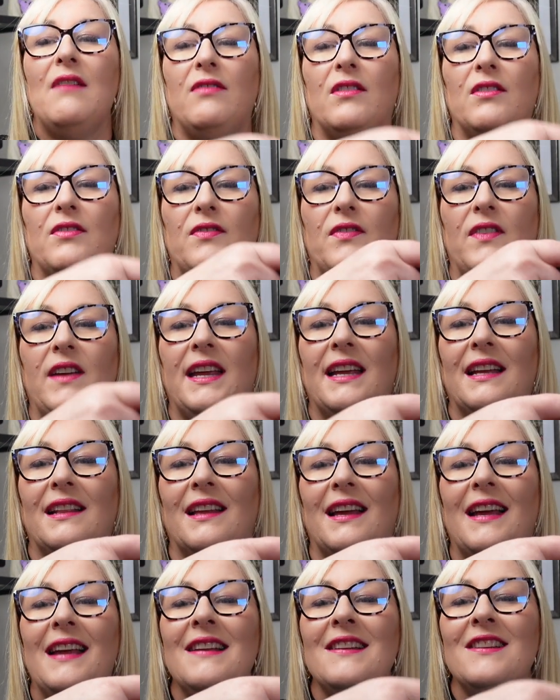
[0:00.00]
feel
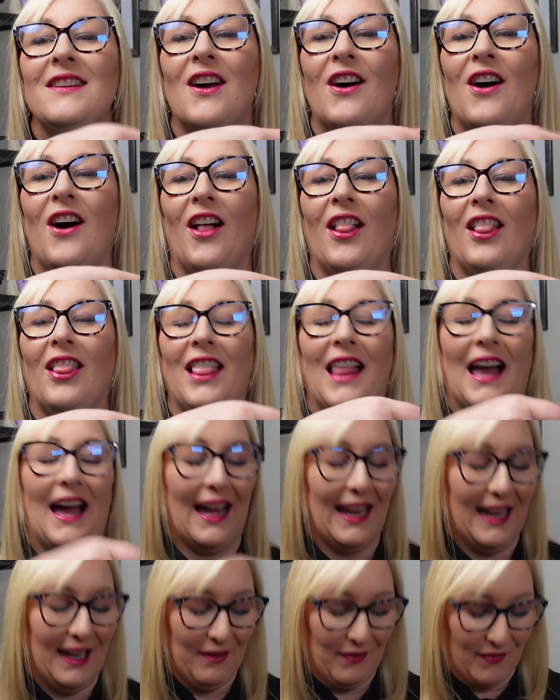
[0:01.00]
in your
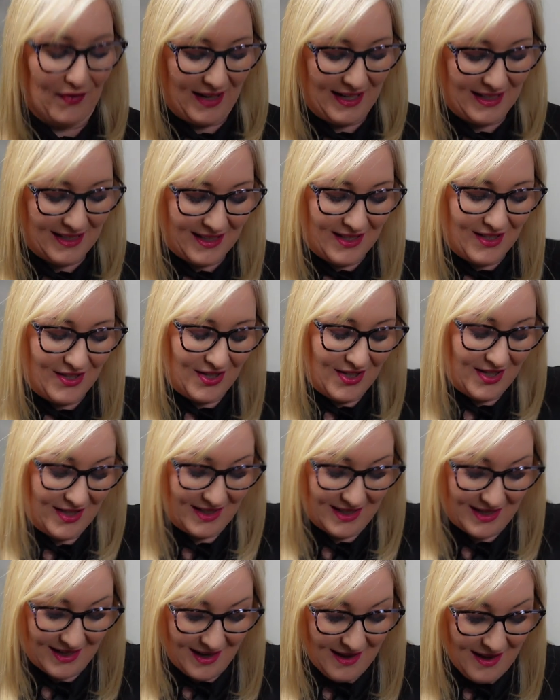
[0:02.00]
life. It's
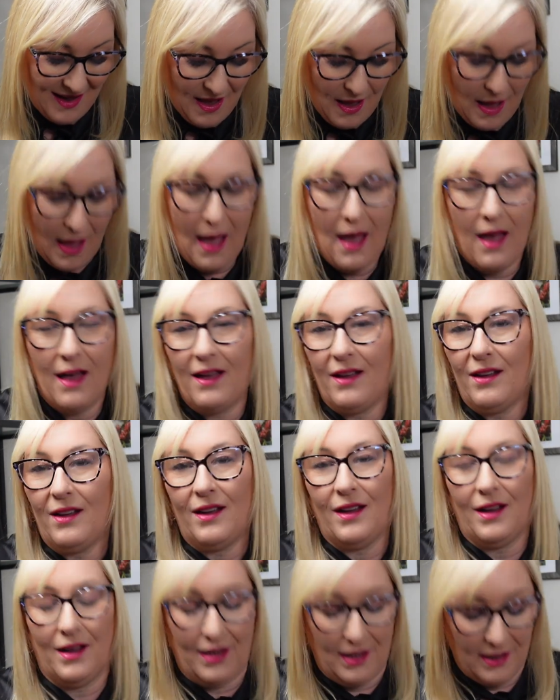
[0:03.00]
just,
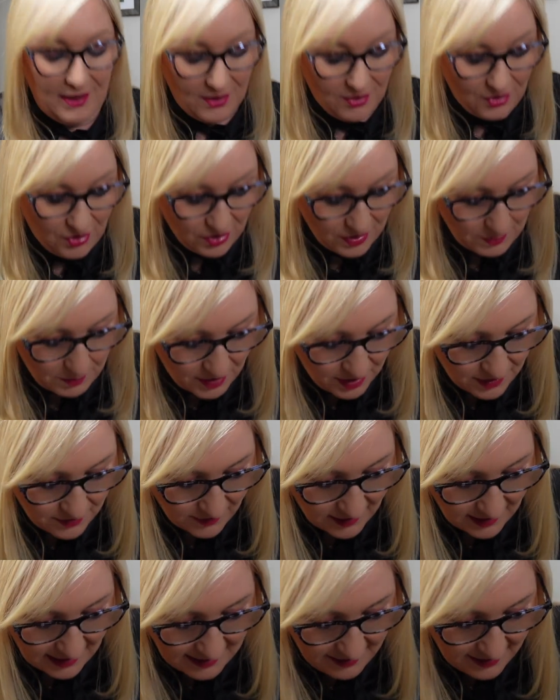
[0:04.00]
oh, it's just
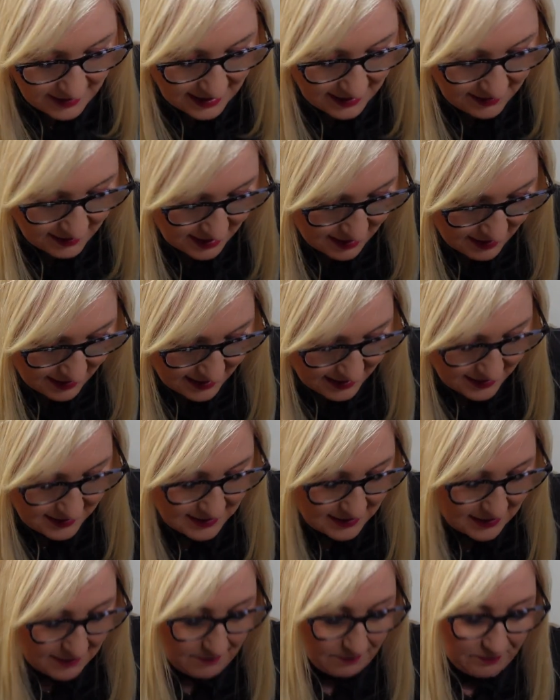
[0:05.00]
beautiful. And then there
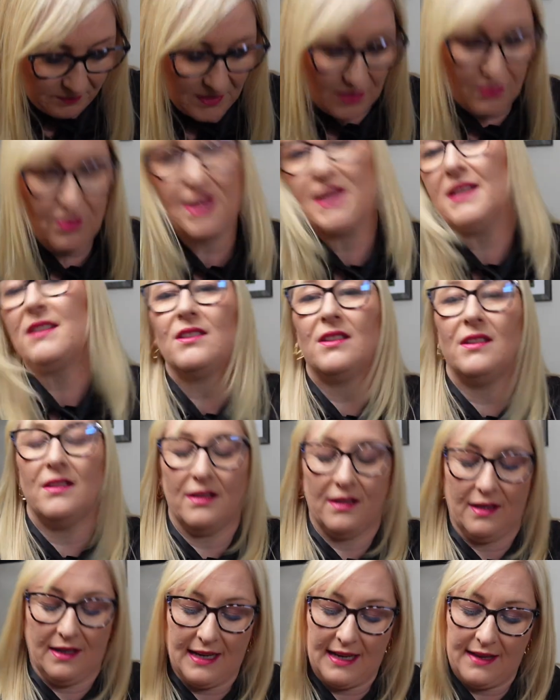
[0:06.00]
is, I'm trying
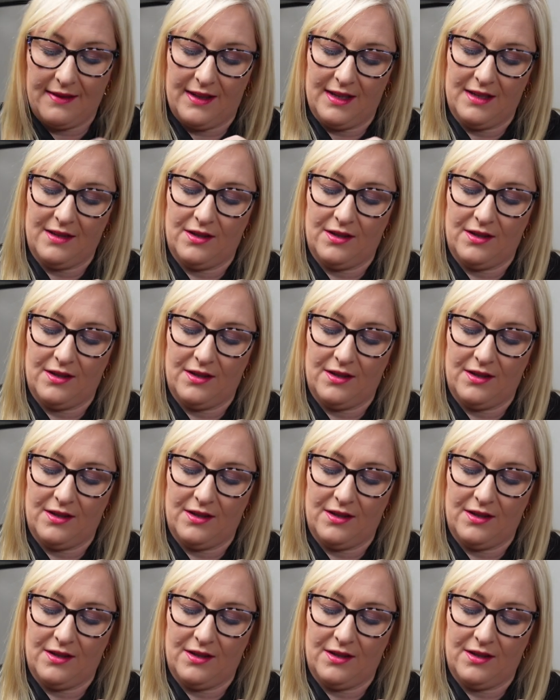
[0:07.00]
to get this